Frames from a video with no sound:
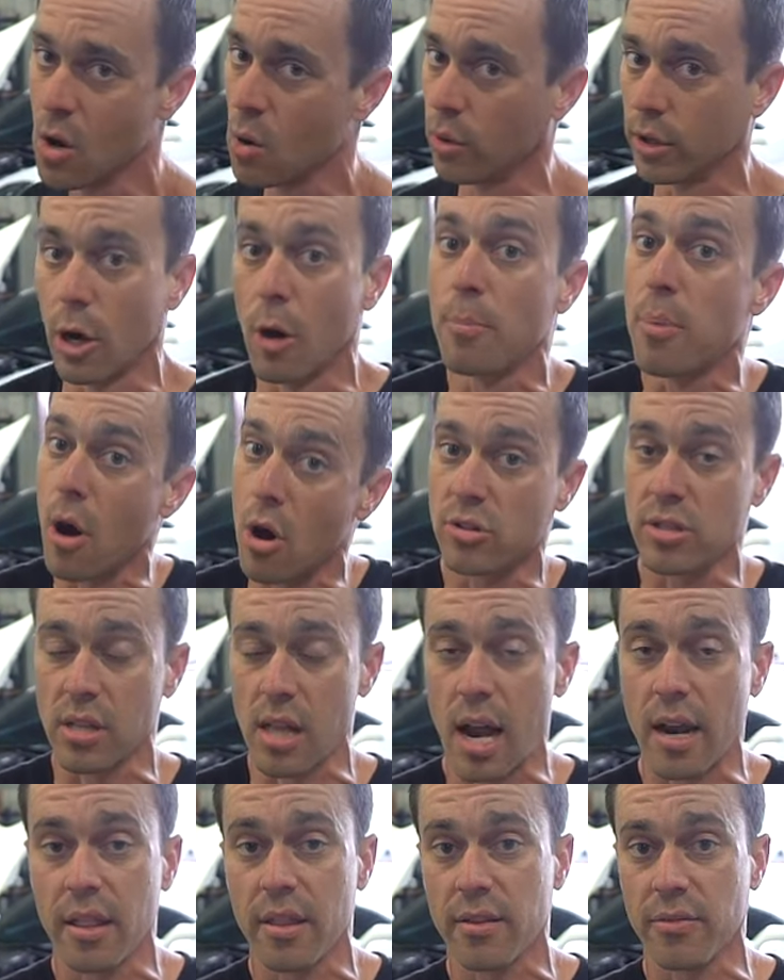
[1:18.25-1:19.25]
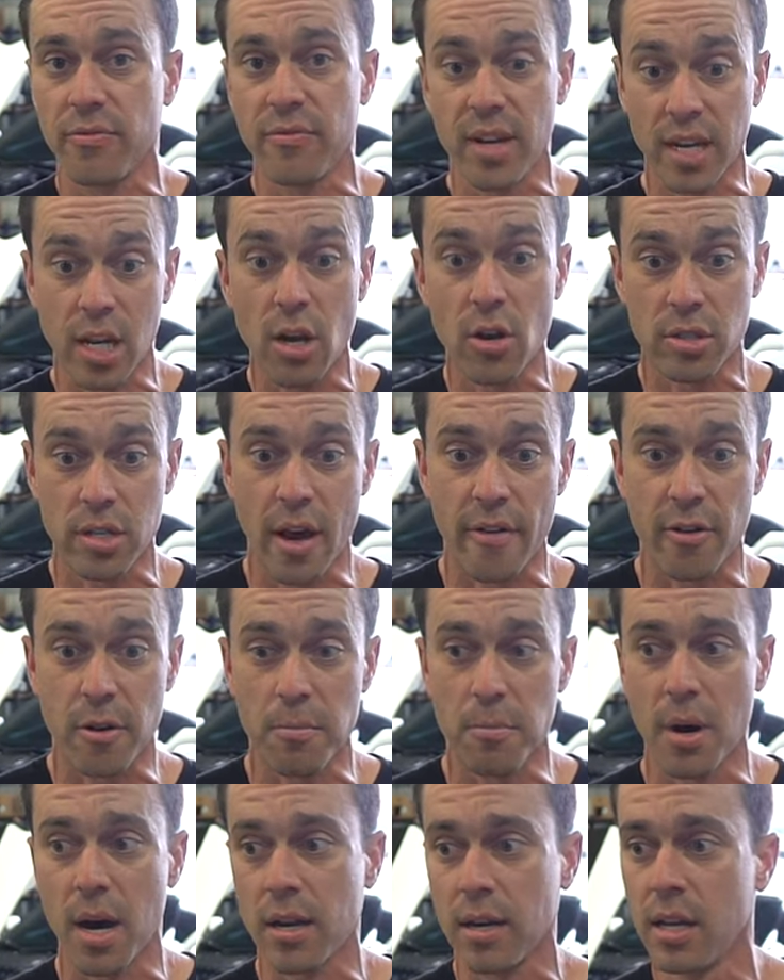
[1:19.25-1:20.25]
We don't post a lot of the videos of them,
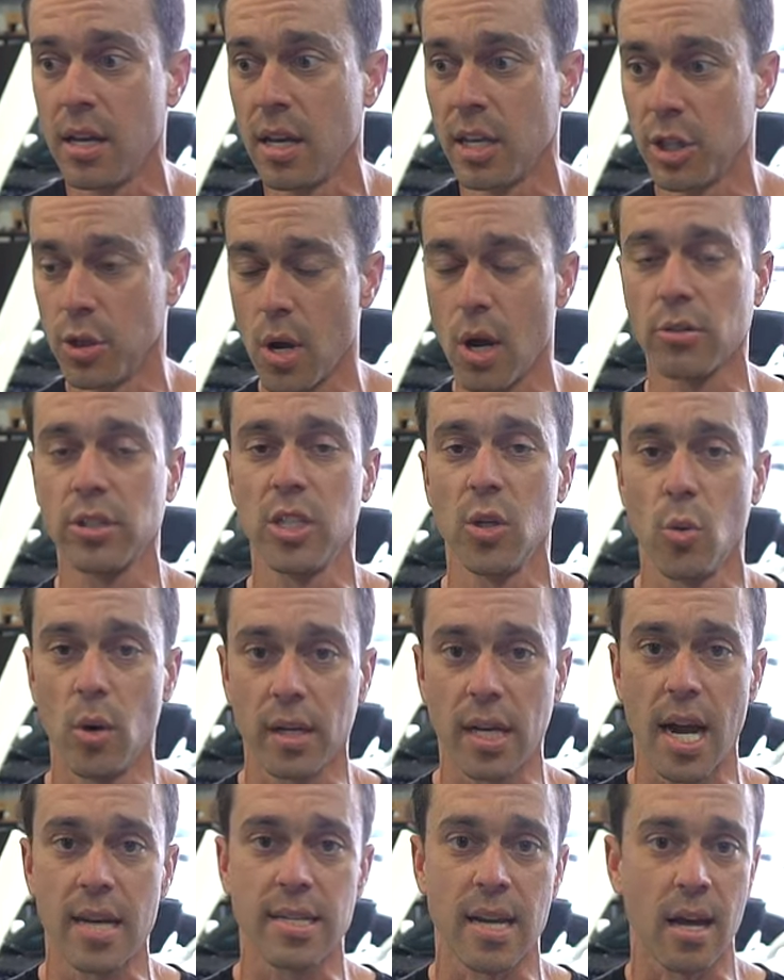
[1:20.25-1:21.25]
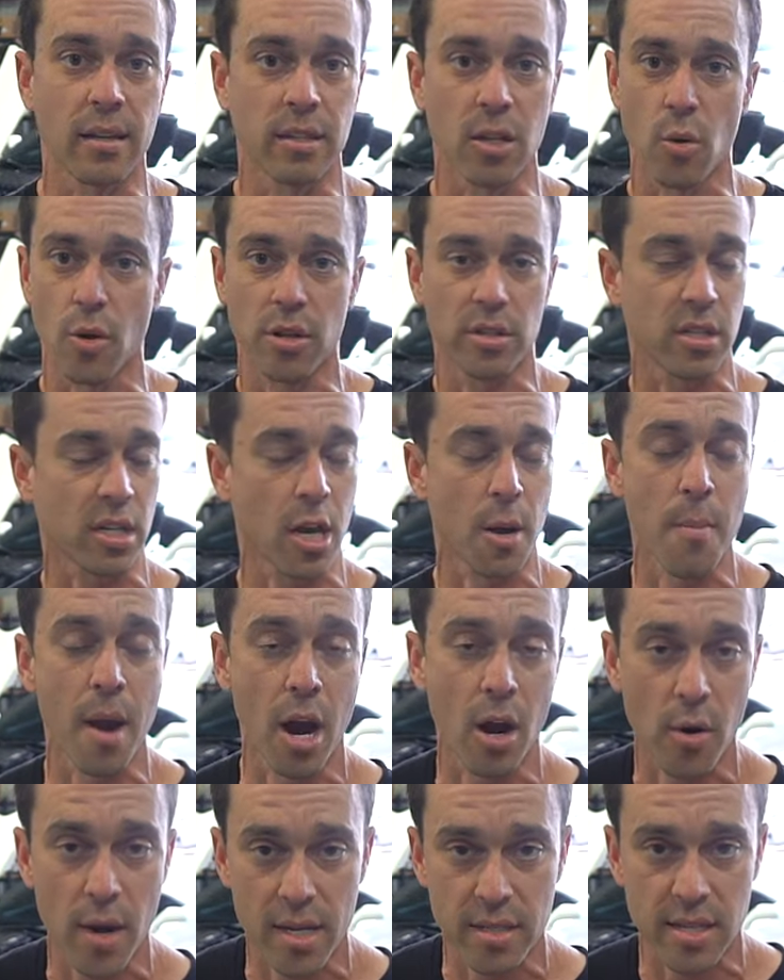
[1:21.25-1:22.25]
but you LT1 guys out there, whether it's a
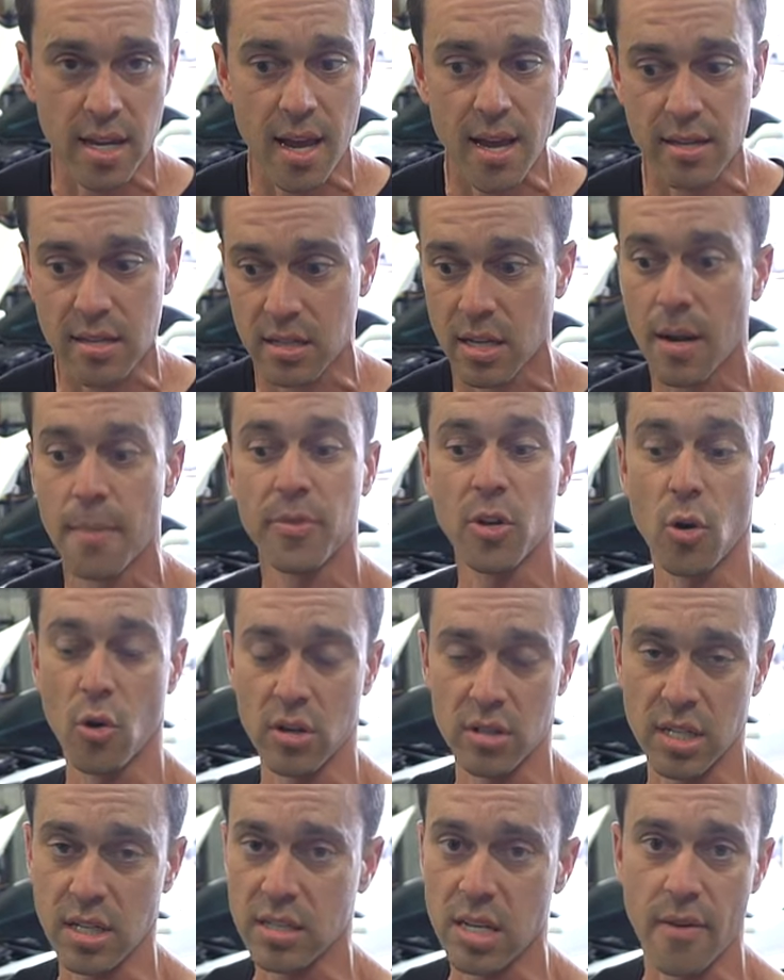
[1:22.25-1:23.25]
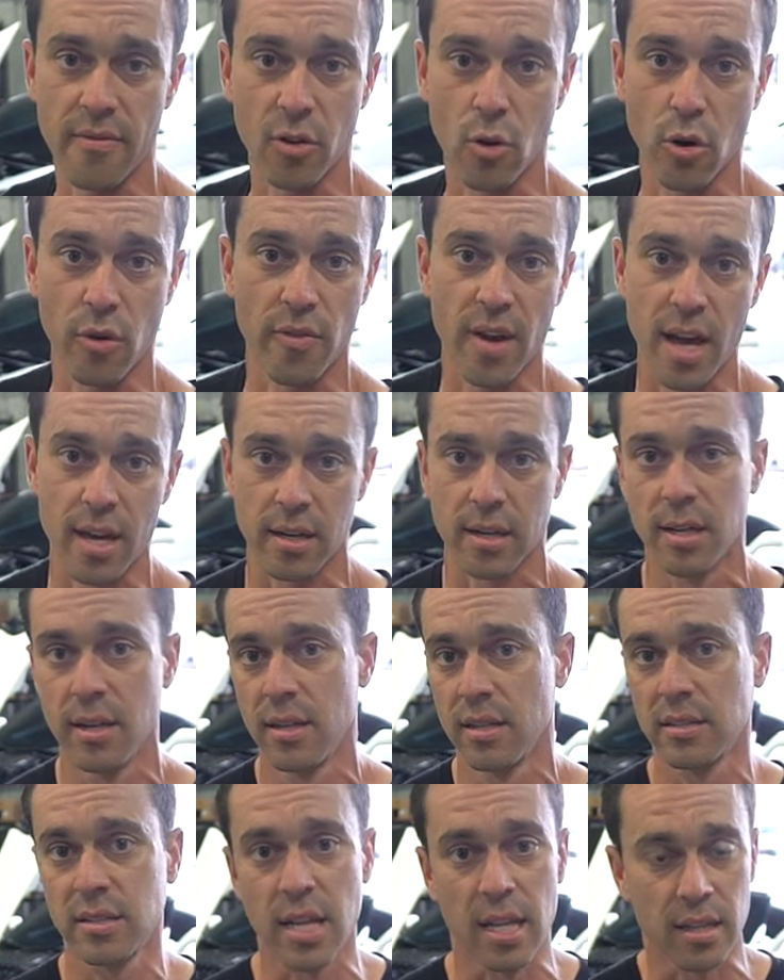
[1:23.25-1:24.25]
Camaro SS or a C7 Corvette,
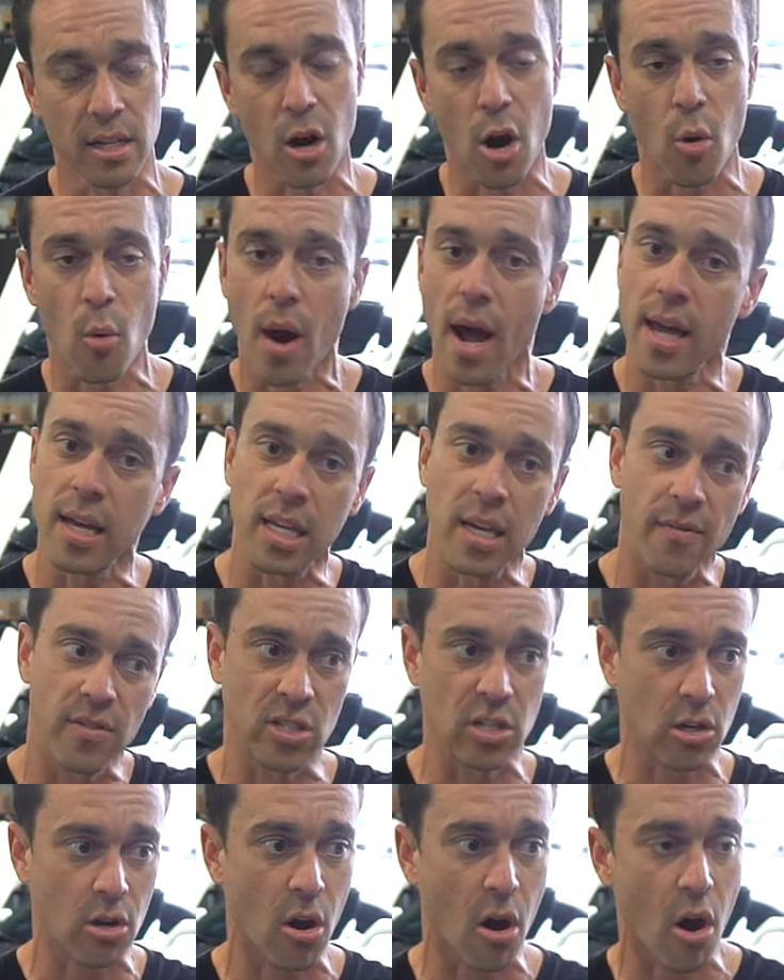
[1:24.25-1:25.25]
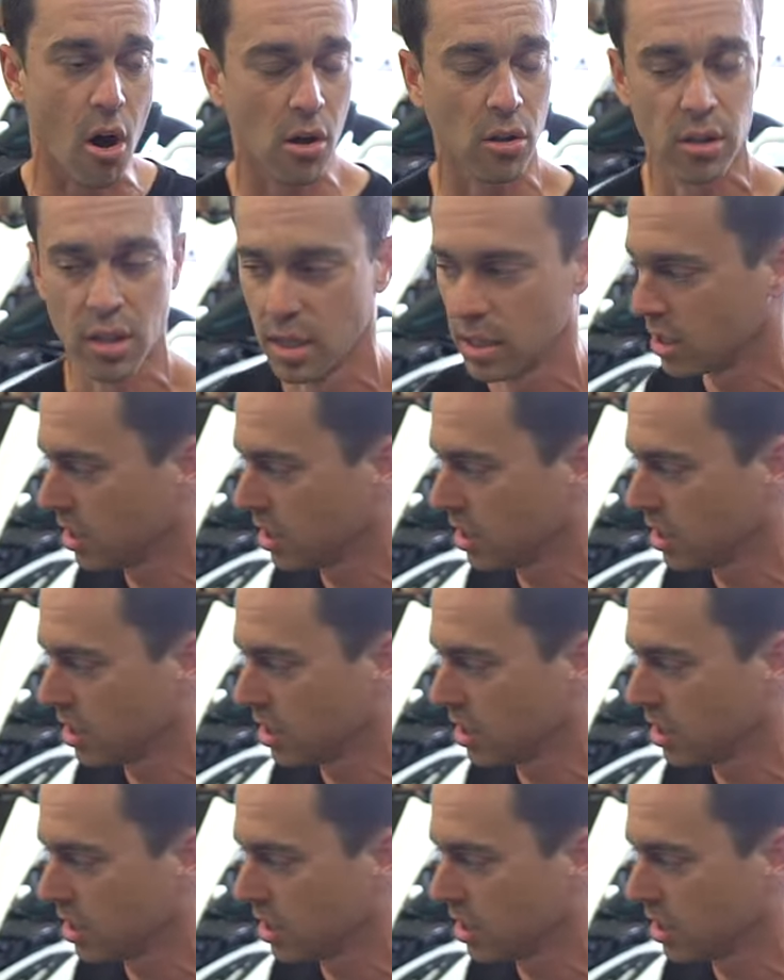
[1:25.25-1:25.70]
send it our way, give us a call.